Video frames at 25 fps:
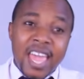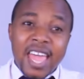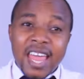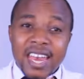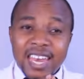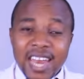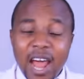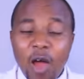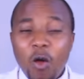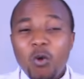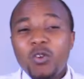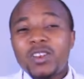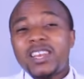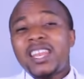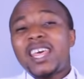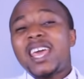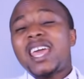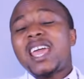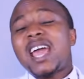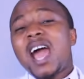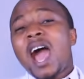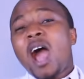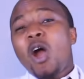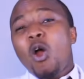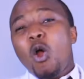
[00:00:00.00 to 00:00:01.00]
Now,
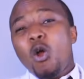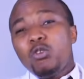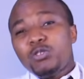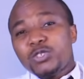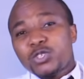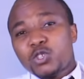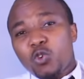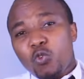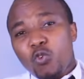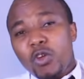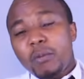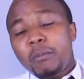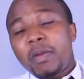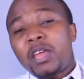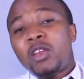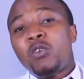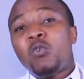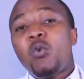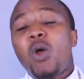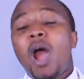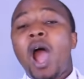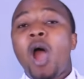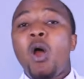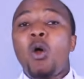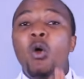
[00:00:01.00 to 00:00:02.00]
there are also women
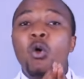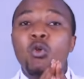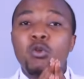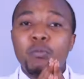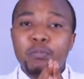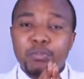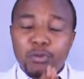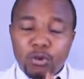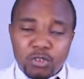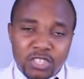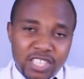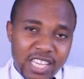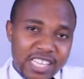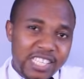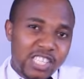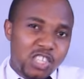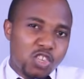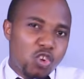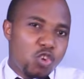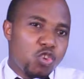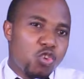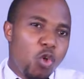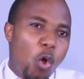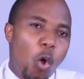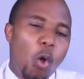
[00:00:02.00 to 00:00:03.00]
who are on
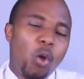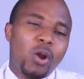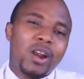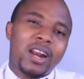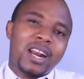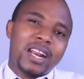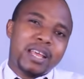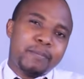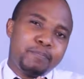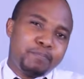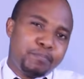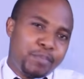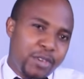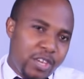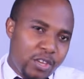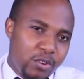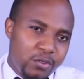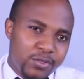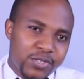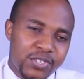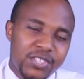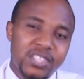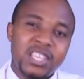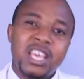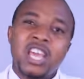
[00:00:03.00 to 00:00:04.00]
progesterone-only
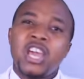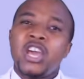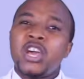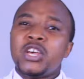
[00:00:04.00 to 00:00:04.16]
pills.